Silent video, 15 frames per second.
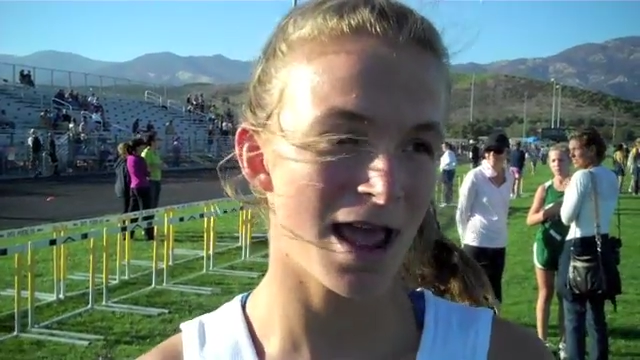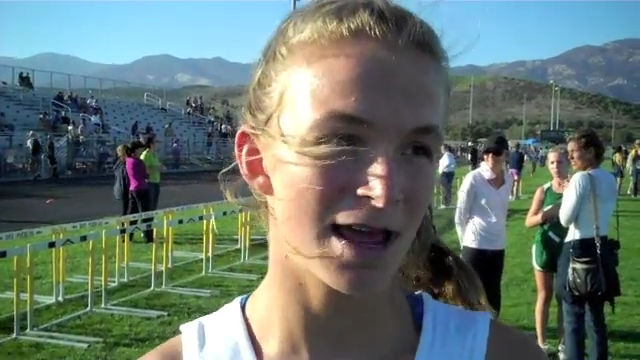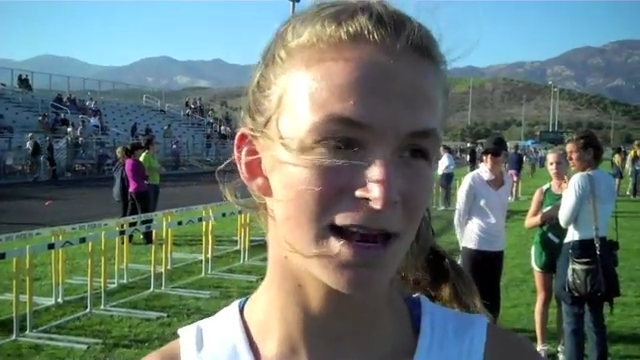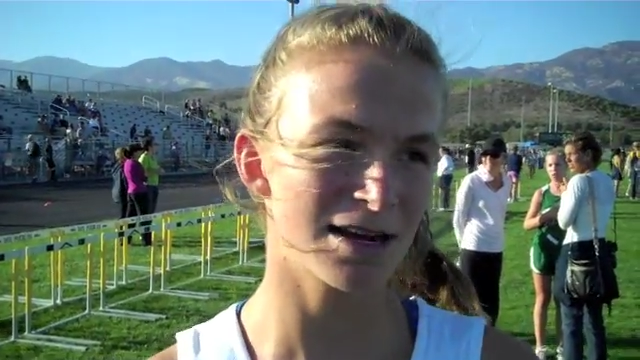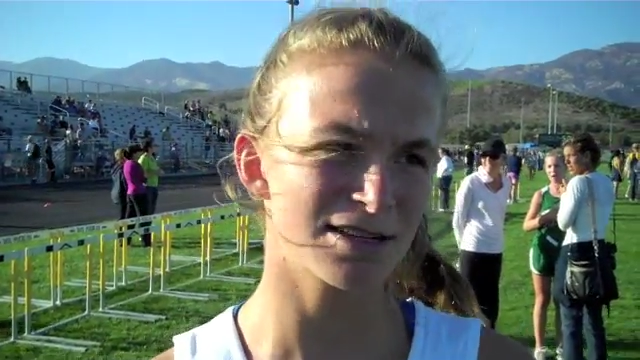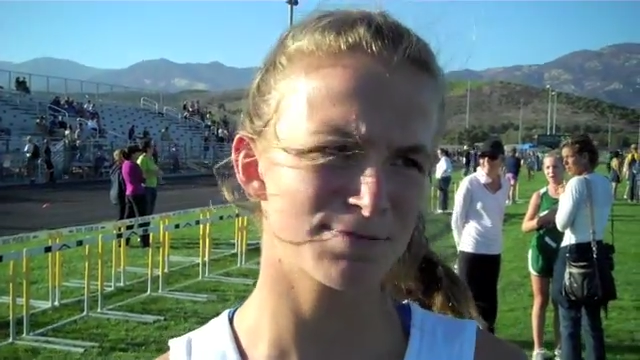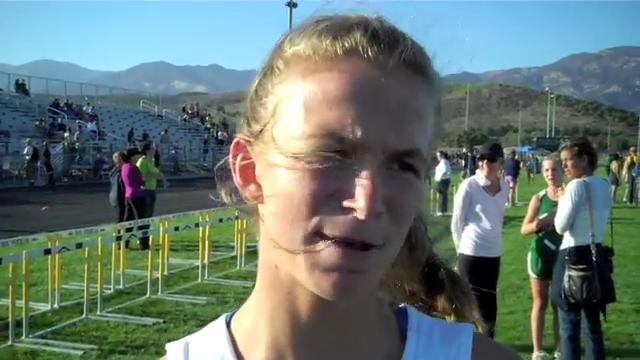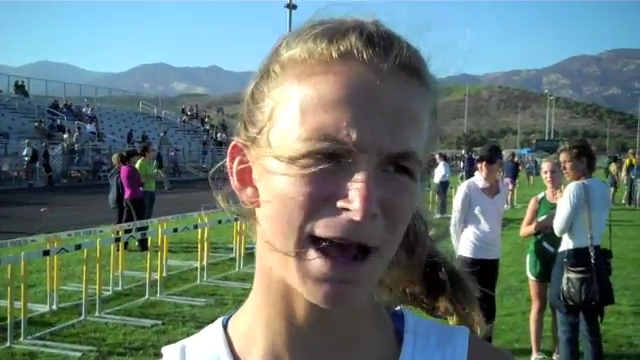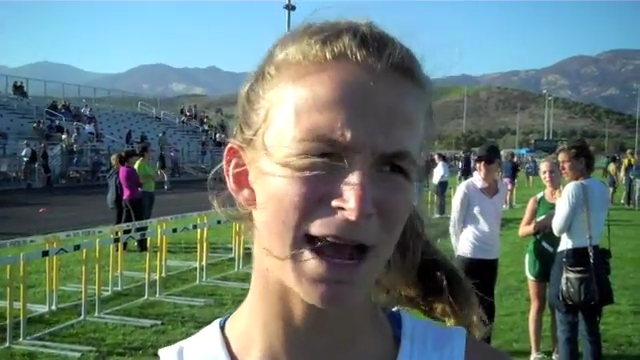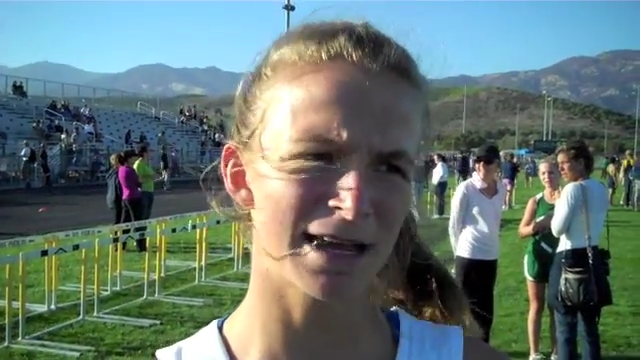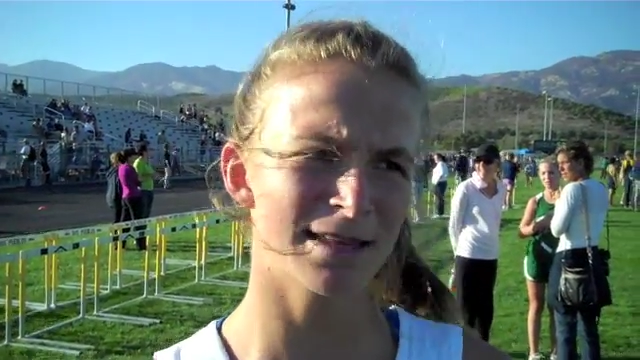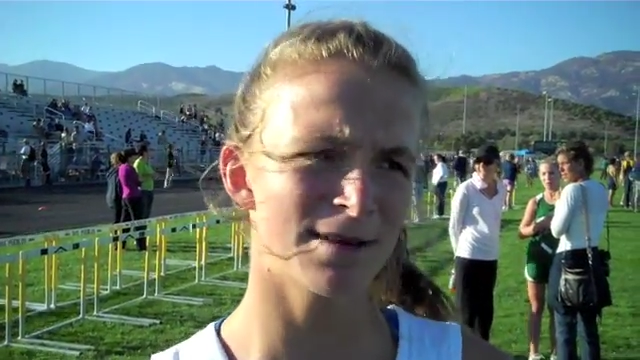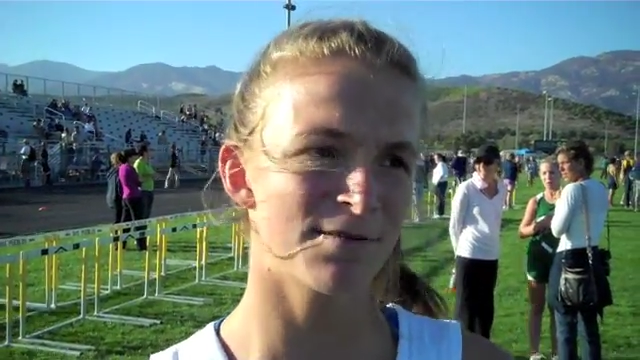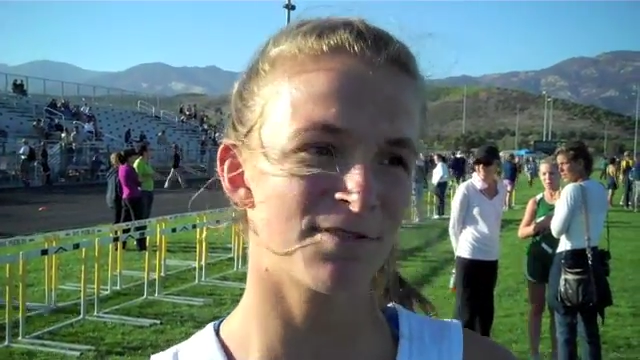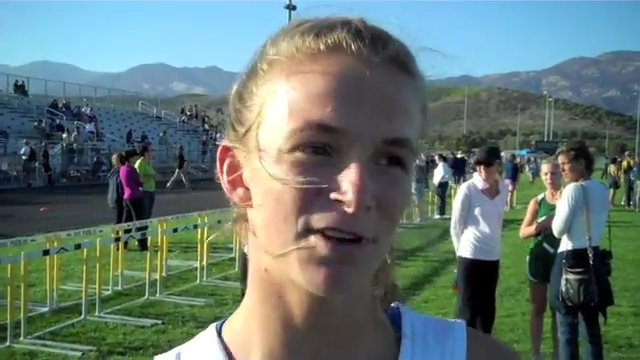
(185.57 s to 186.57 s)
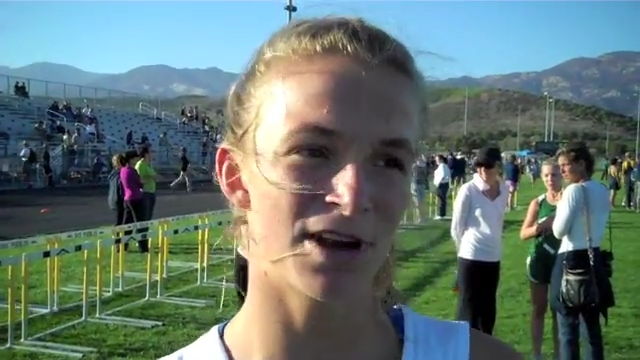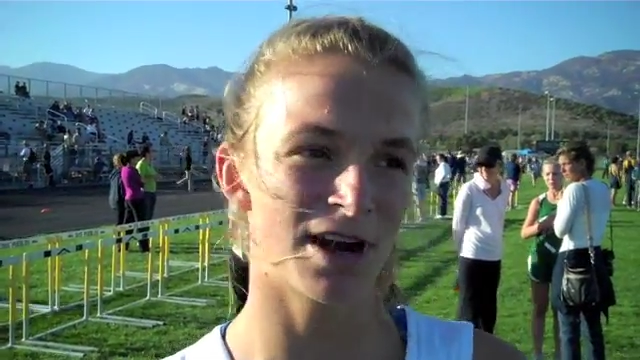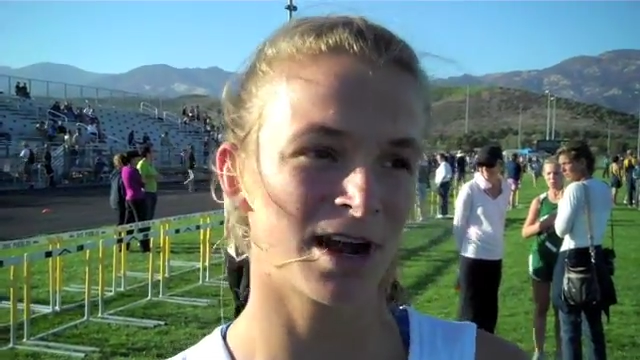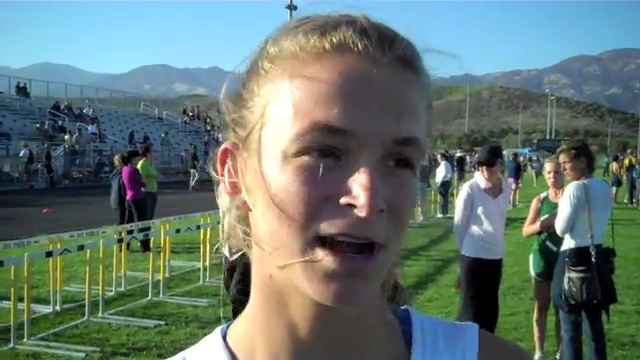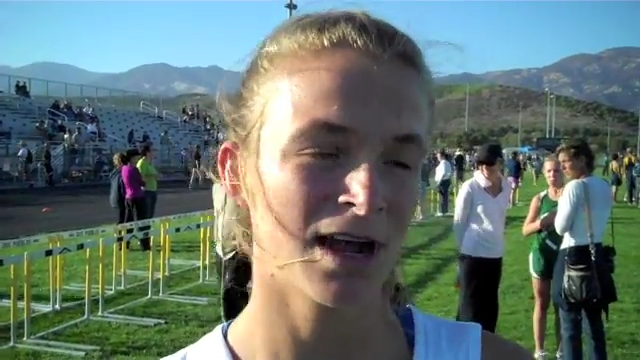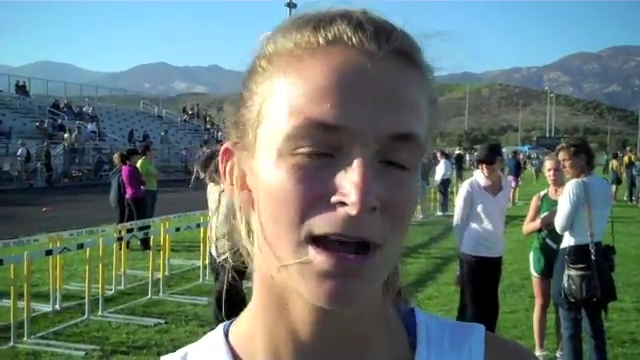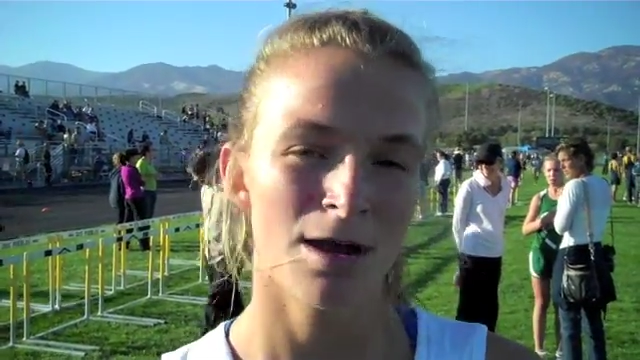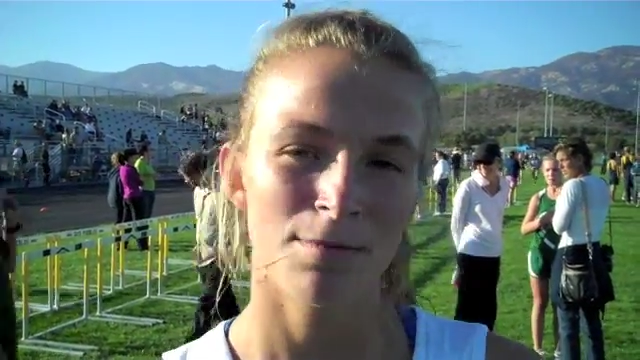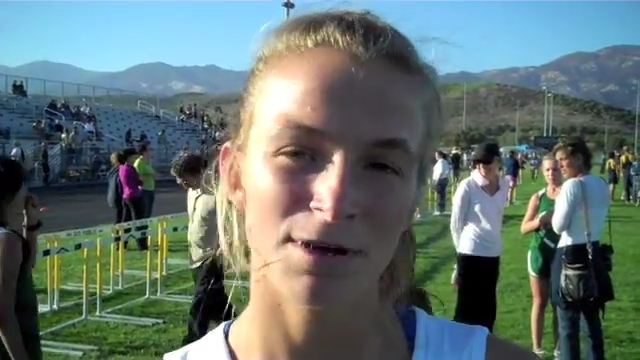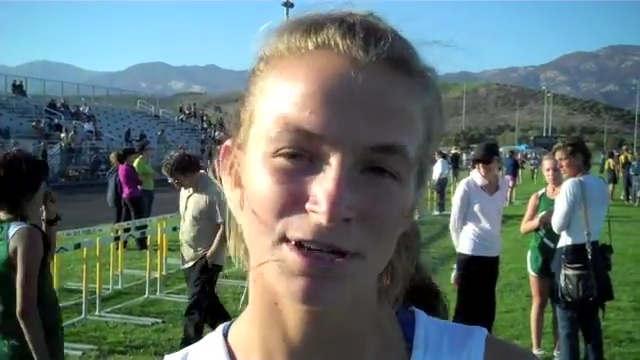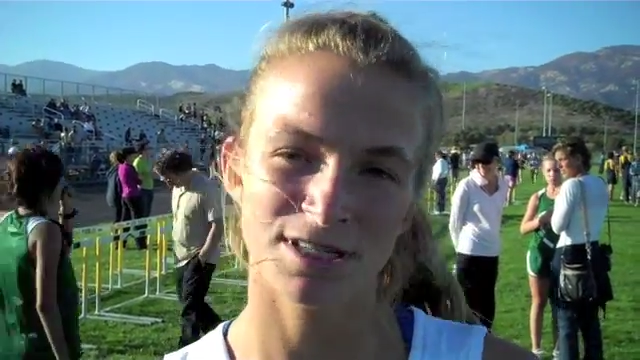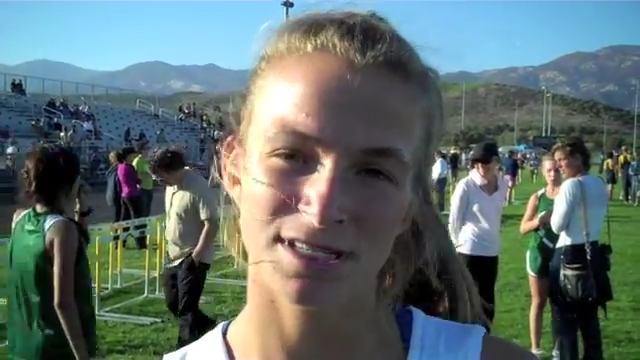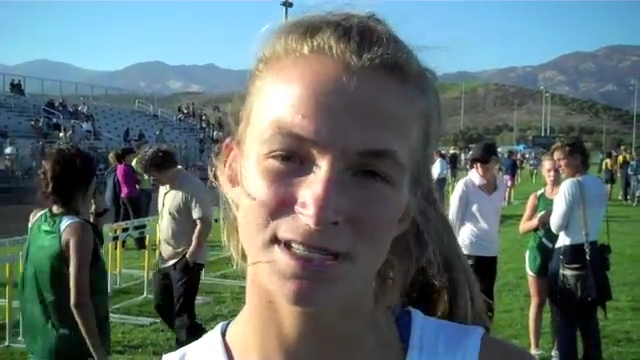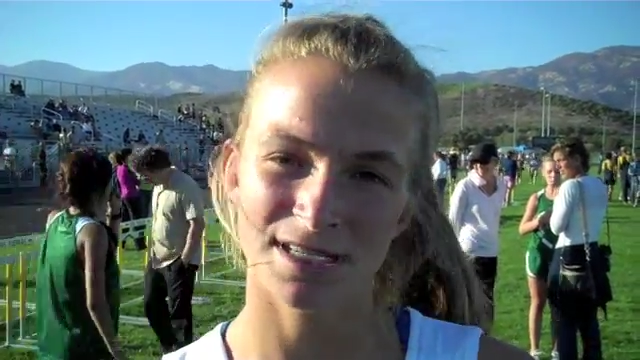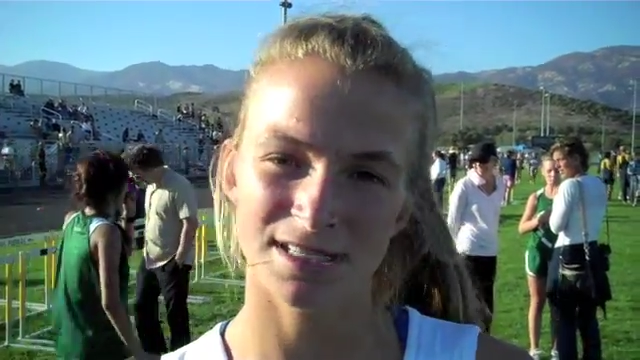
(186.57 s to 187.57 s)
And I was behind them for
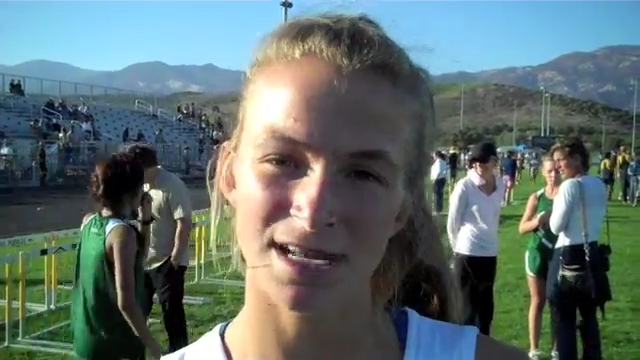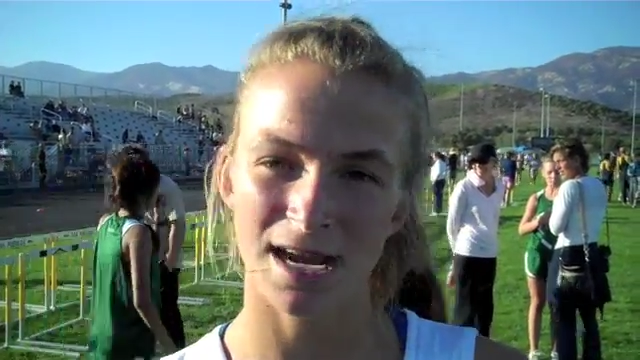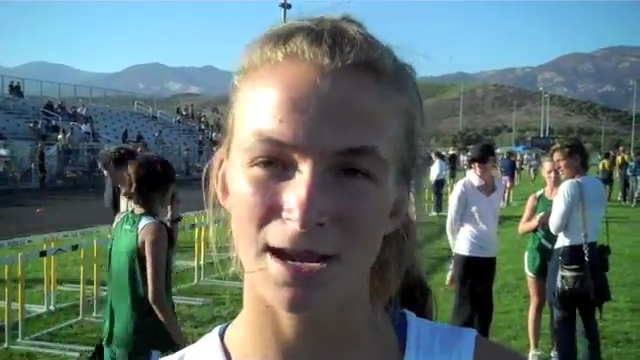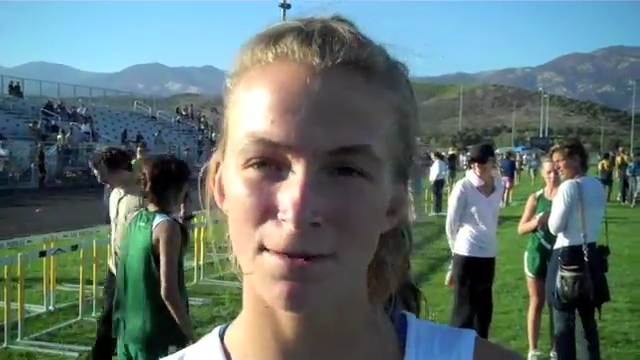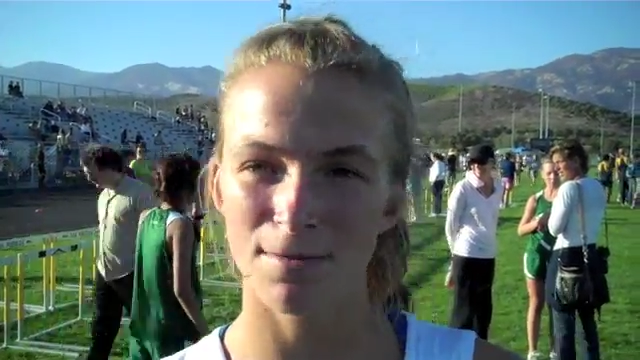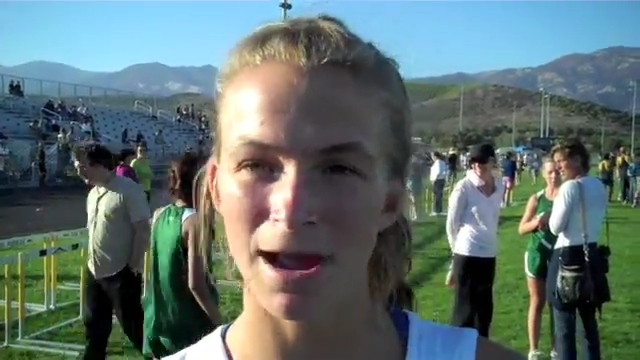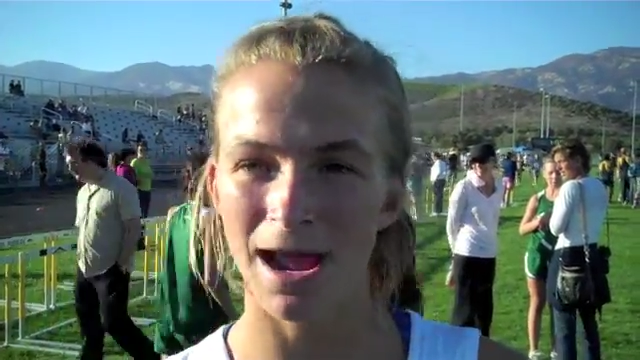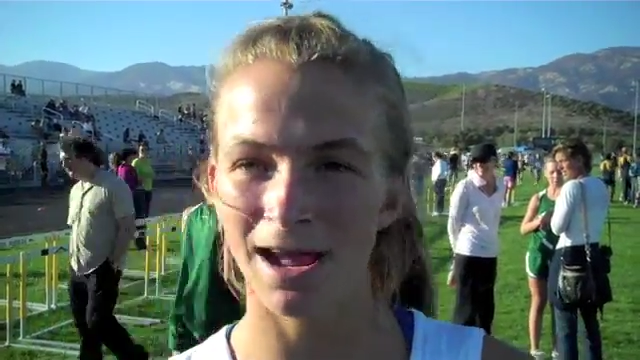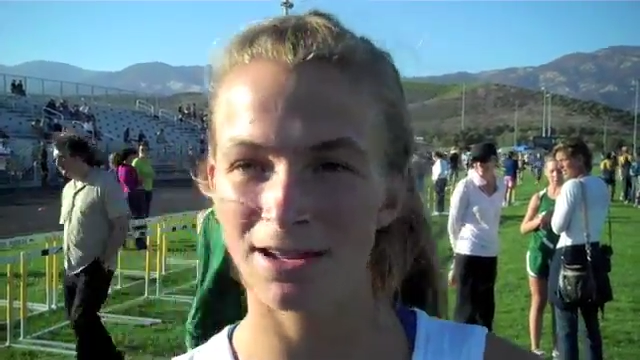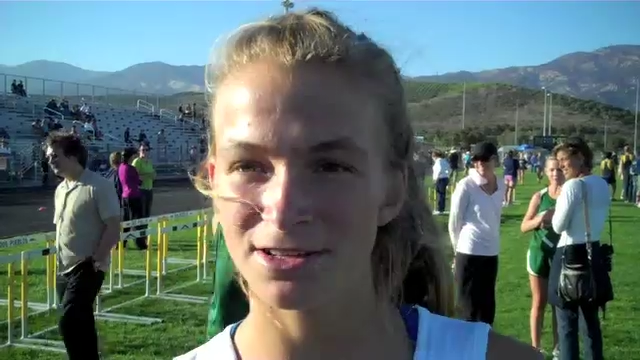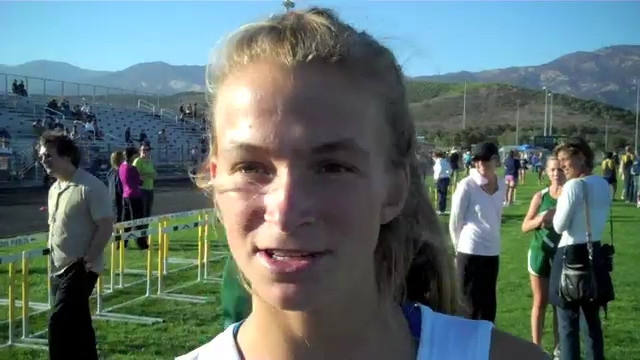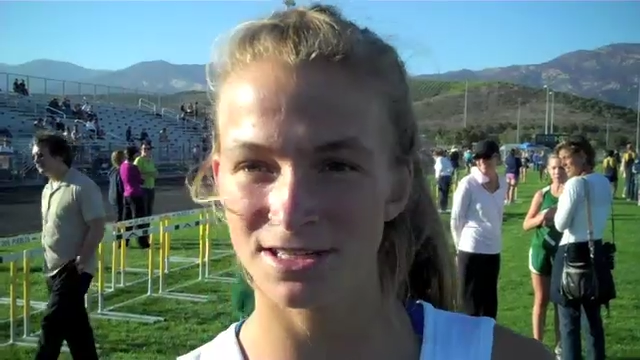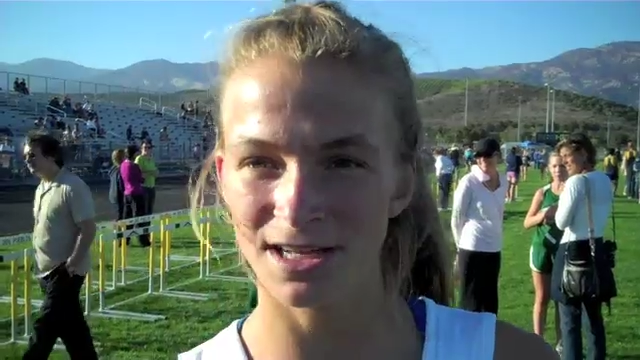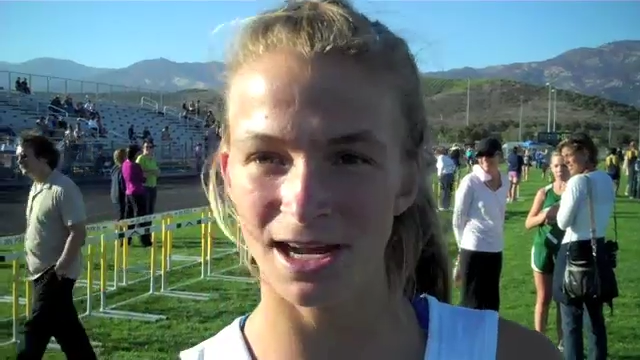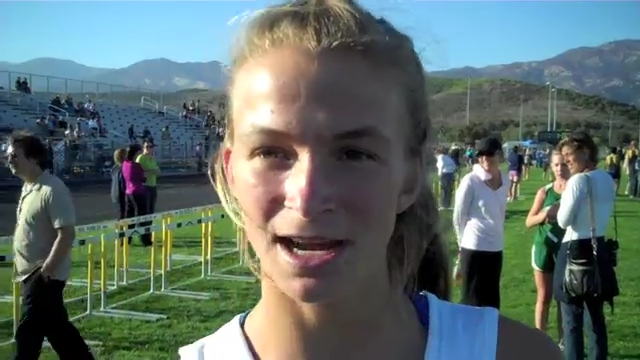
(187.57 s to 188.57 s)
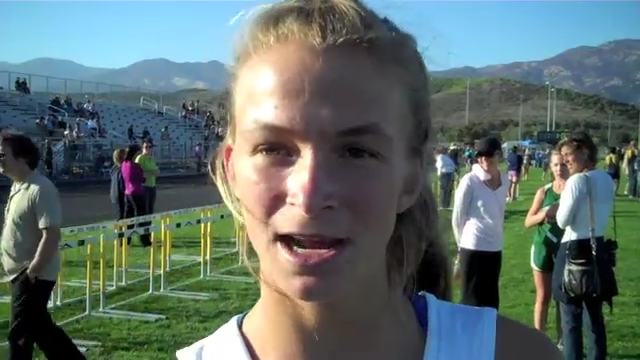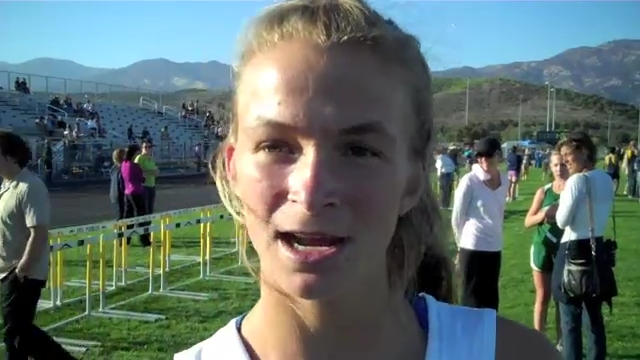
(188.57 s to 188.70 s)
most of the second mile, just